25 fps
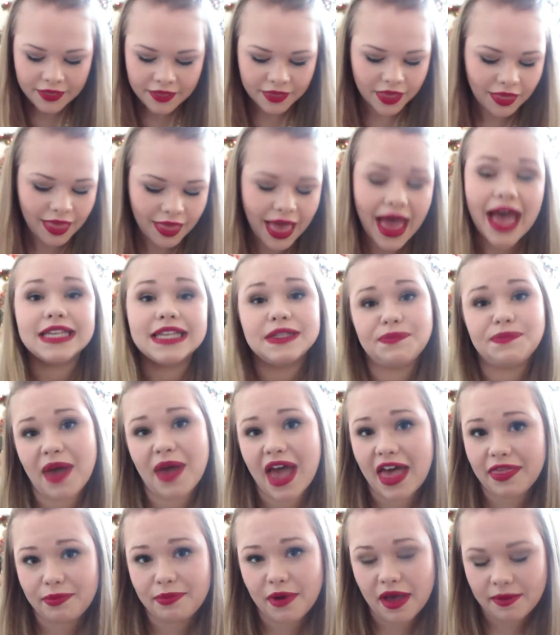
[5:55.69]
The last
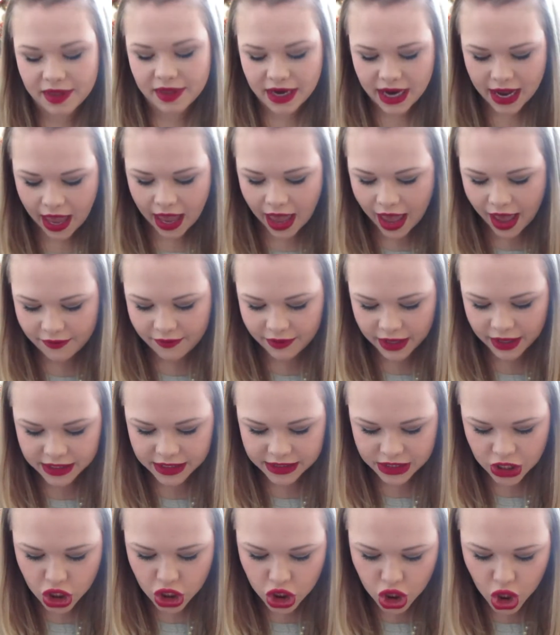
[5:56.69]
bath bomb that I have
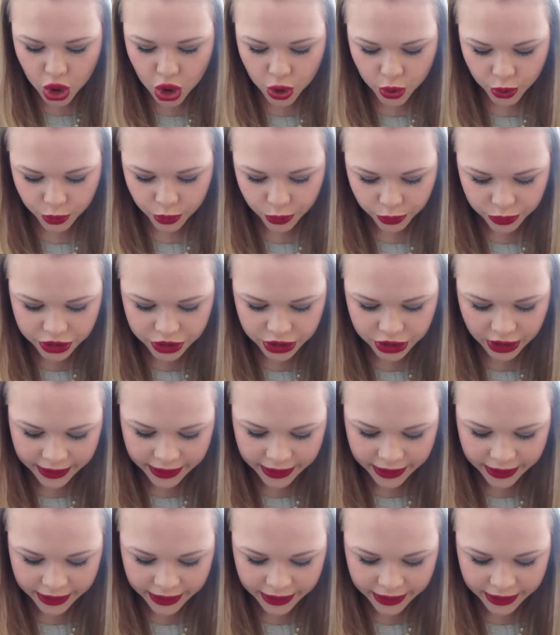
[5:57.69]
is huge.